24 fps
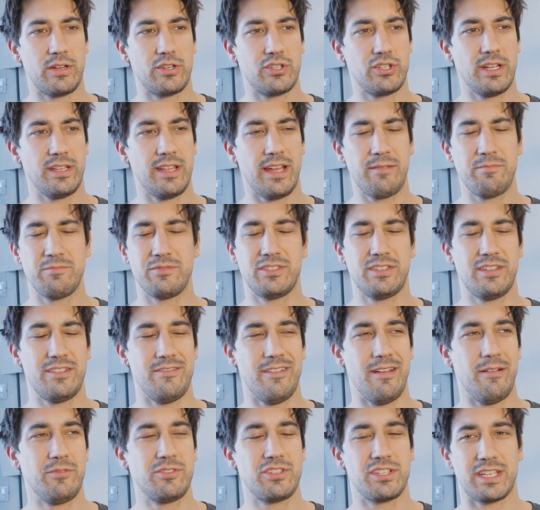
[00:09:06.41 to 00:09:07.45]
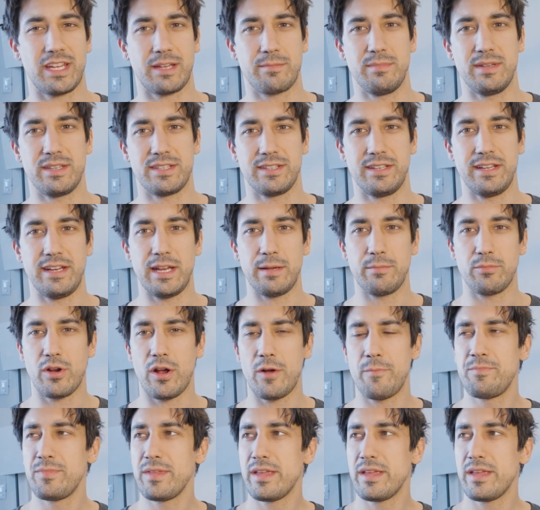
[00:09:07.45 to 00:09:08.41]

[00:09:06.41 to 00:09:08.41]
shit. Yeah, it was just like misleading, bro.